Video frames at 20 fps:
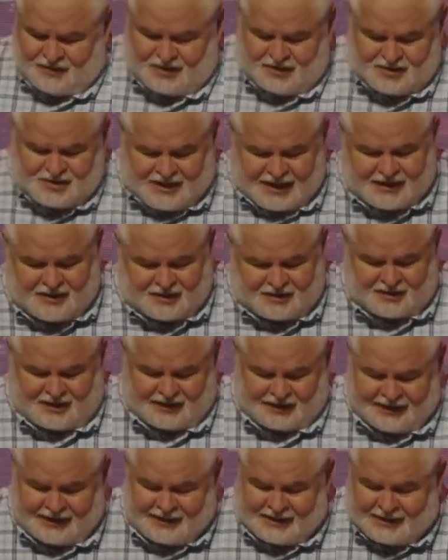Second
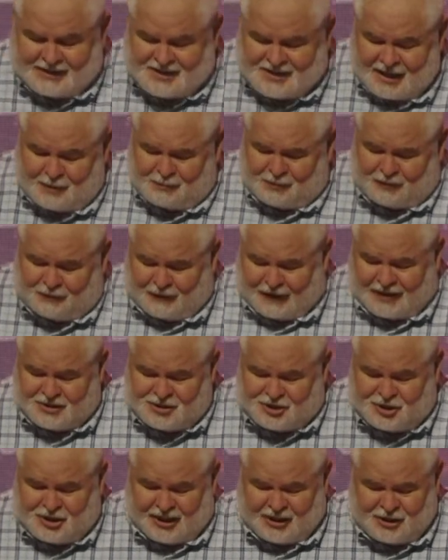thing, it
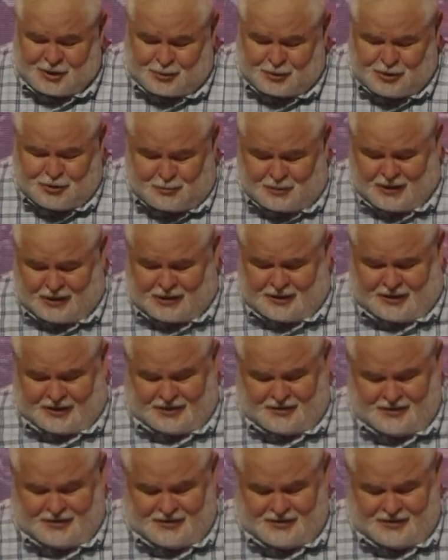exemplifies genuine humility.